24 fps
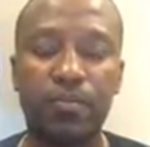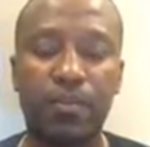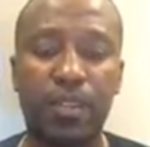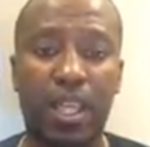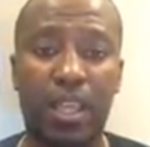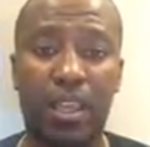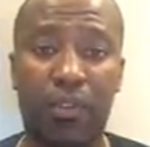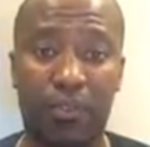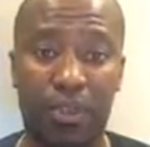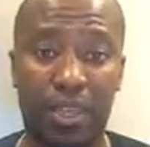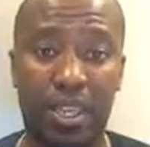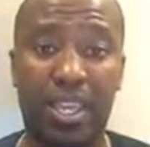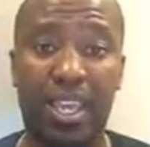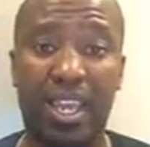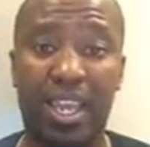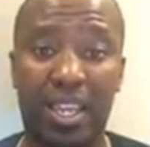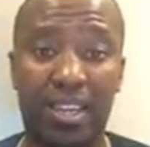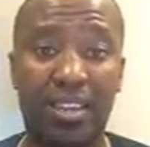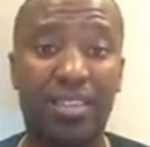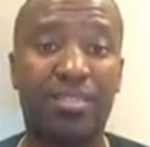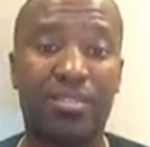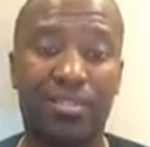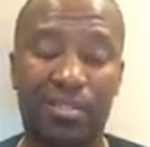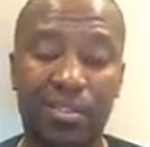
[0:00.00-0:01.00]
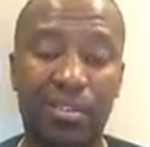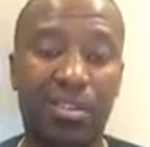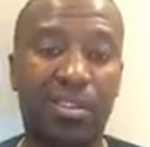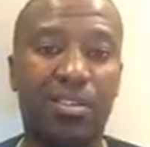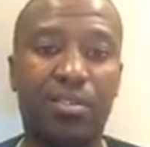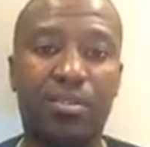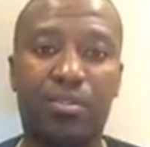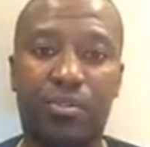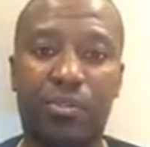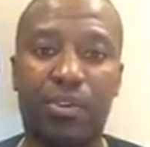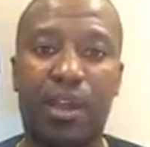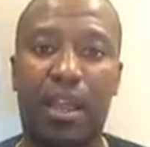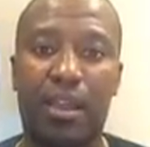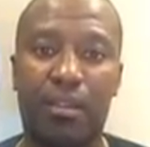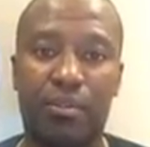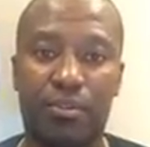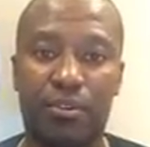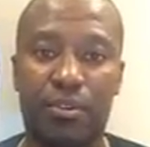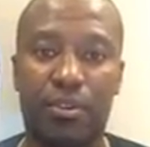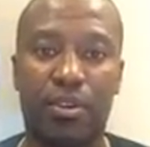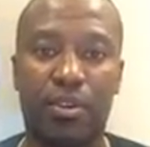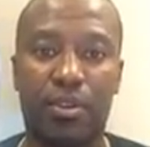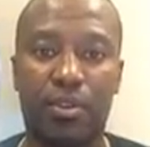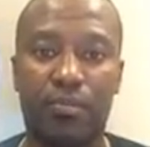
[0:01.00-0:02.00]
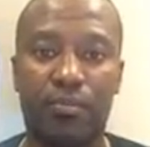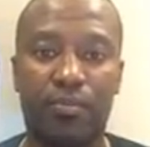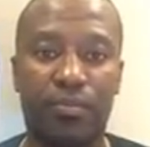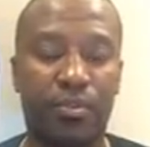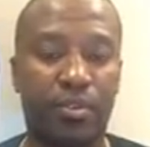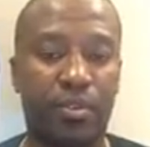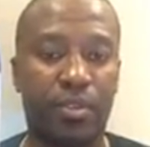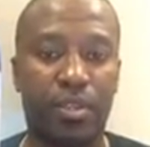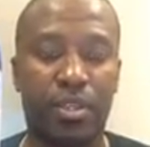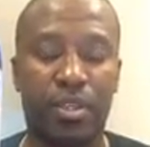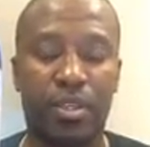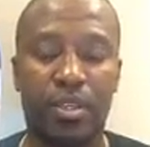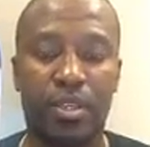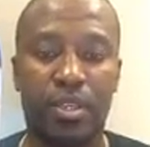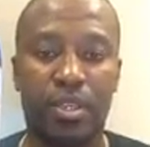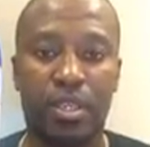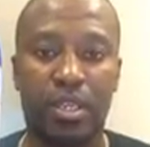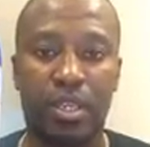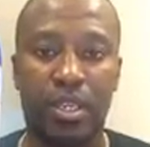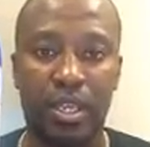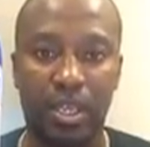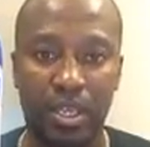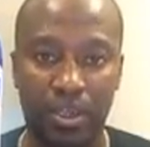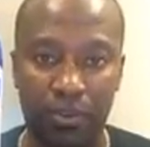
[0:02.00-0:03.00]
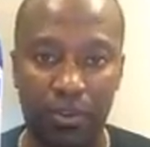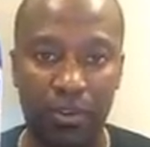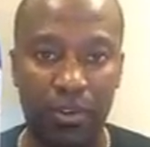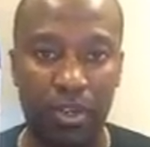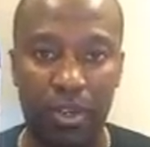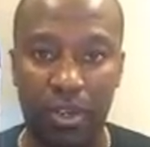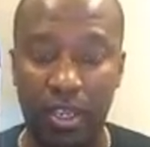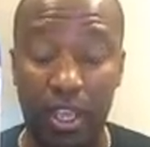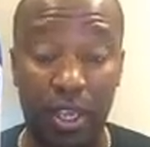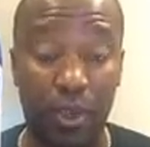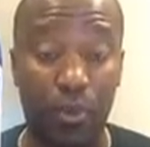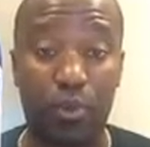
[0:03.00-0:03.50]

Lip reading: If you can, fight for it. If not, it